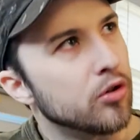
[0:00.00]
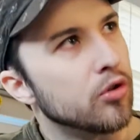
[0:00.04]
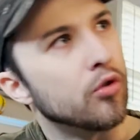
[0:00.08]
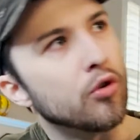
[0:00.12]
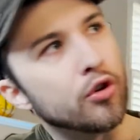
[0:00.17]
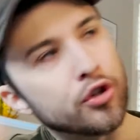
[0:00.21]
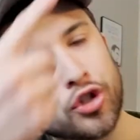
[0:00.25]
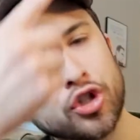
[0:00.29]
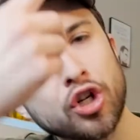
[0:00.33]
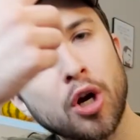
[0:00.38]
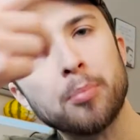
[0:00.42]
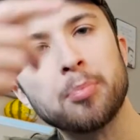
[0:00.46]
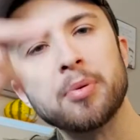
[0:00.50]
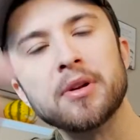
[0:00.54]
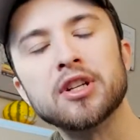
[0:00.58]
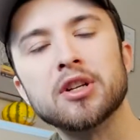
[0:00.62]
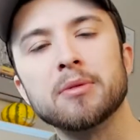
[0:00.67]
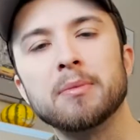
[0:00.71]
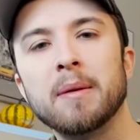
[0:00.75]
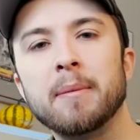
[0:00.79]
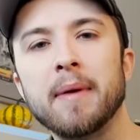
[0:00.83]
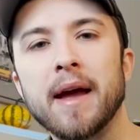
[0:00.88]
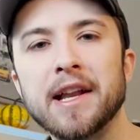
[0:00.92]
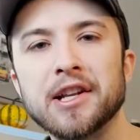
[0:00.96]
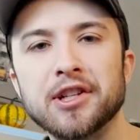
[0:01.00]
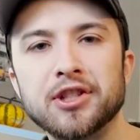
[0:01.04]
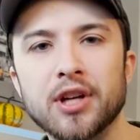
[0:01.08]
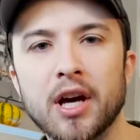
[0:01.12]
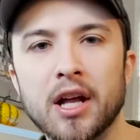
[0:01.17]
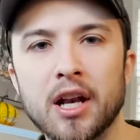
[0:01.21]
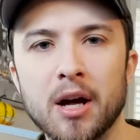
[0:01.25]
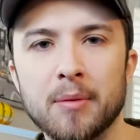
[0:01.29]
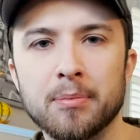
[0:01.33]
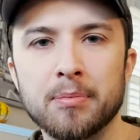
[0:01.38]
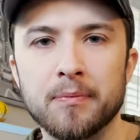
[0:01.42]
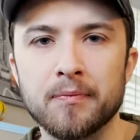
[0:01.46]
Let's jump into my main
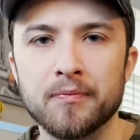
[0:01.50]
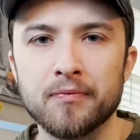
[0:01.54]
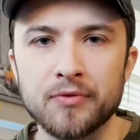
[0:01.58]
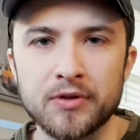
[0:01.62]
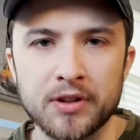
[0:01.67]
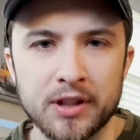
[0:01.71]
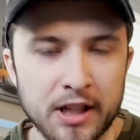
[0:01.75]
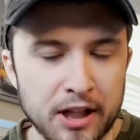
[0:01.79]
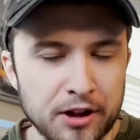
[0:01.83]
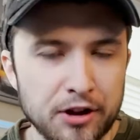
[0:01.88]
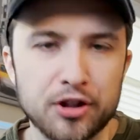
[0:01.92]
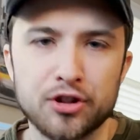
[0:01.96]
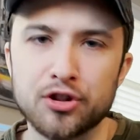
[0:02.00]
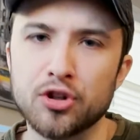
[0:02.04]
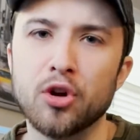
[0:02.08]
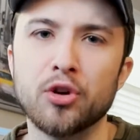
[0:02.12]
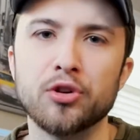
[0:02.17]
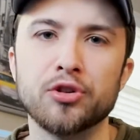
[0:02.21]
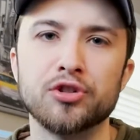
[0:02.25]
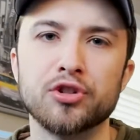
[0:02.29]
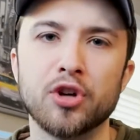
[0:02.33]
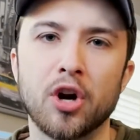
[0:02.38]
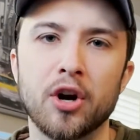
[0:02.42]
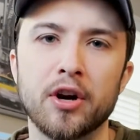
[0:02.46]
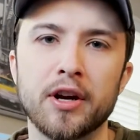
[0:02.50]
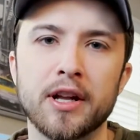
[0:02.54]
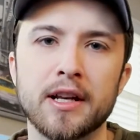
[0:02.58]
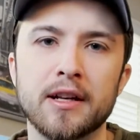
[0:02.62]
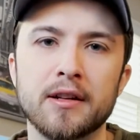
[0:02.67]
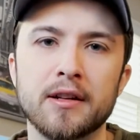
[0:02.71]
setup, get this all started.